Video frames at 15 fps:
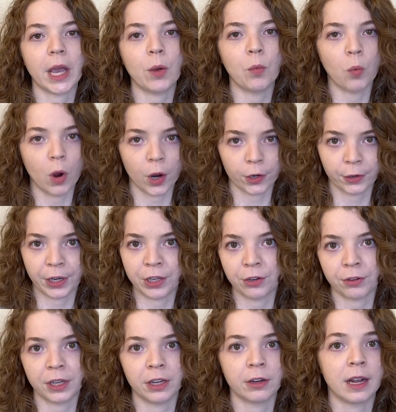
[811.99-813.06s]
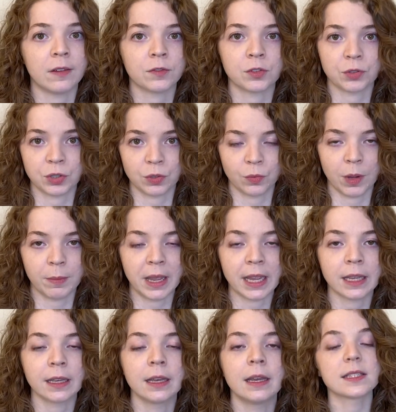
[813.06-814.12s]
get water in your ear after
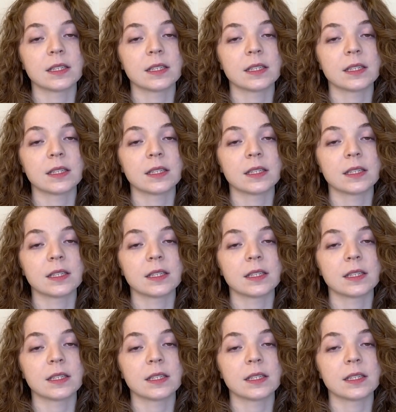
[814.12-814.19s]
swimming.